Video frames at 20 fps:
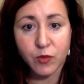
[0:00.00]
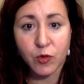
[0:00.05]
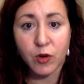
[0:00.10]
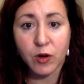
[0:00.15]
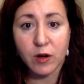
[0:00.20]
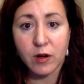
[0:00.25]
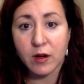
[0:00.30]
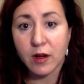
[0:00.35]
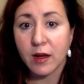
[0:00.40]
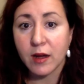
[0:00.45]

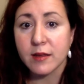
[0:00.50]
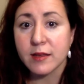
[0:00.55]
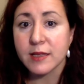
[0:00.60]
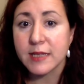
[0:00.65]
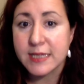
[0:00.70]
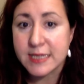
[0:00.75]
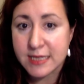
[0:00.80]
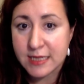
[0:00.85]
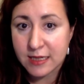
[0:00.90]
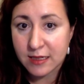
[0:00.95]
for
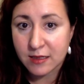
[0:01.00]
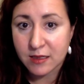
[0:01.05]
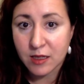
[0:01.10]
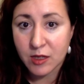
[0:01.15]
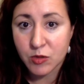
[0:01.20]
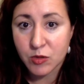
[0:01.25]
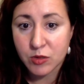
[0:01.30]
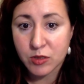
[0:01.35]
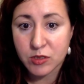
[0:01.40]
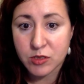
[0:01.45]
listening
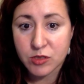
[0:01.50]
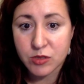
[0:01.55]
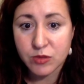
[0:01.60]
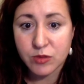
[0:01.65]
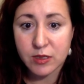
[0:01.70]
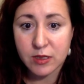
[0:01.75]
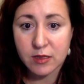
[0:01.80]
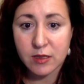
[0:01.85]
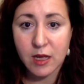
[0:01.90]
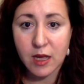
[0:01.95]
that you can do
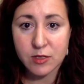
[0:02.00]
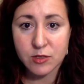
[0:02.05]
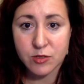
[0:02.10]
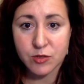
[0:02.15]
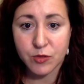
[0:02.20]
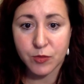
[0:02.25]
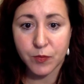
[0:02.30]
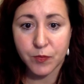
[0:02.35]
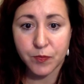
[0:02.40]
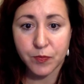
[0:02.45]
in the
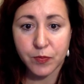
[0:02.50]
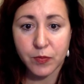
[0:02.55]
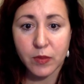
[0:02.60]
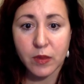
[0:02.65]
classroom.